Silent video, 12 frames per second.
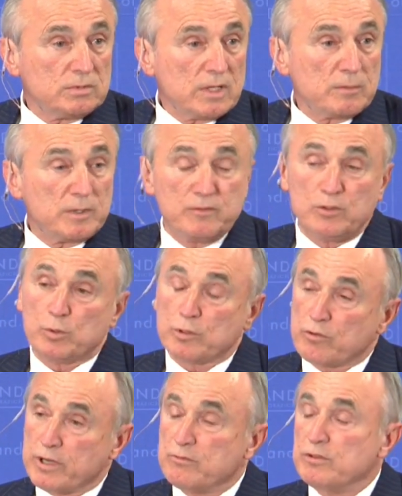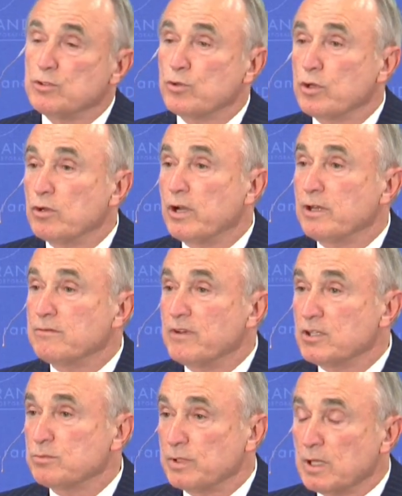I'm giving you a great return on
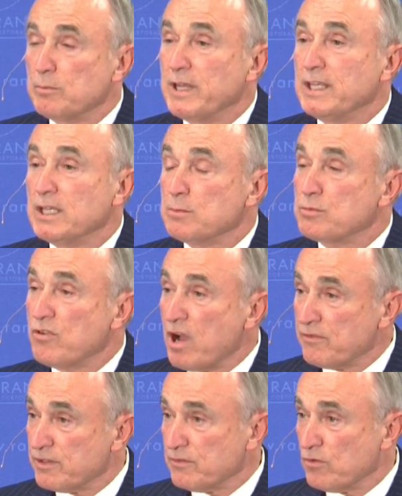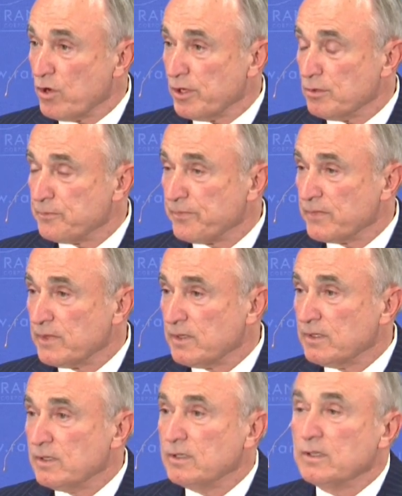investment. I'm making a profit for you.
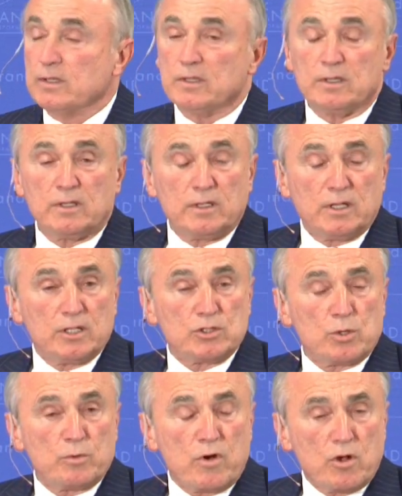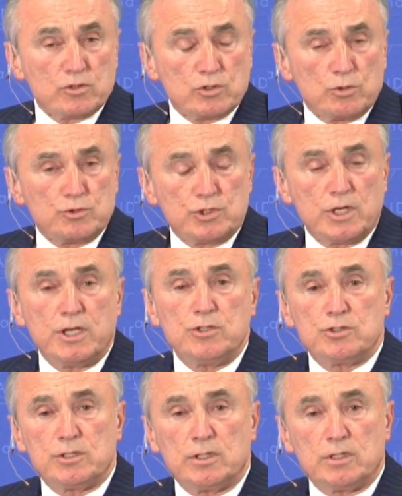And so we're also
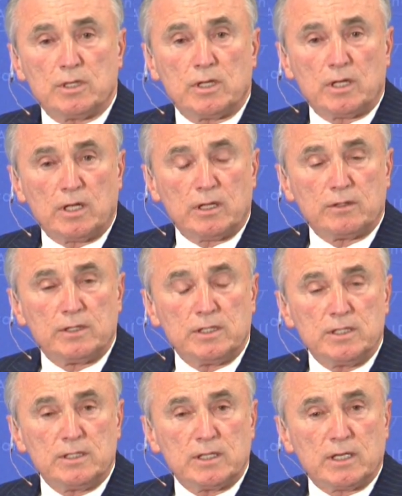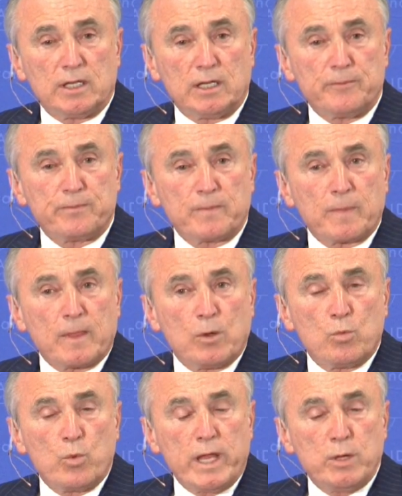changing the
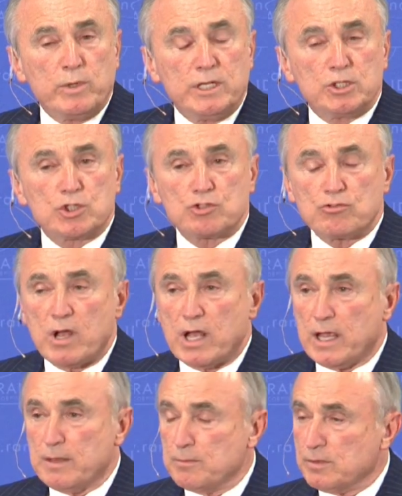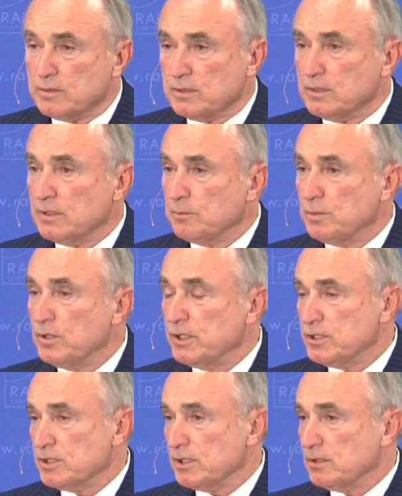way we describe
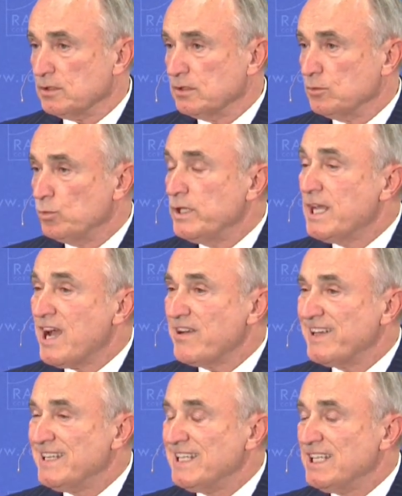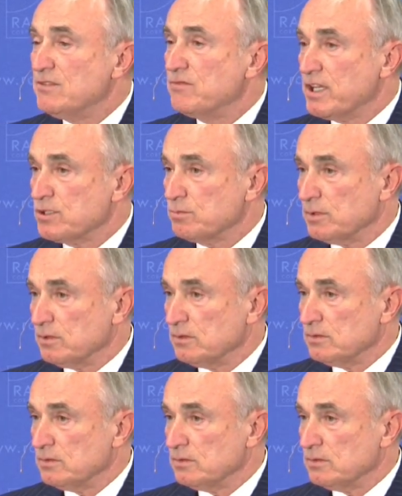policing. We are an investment.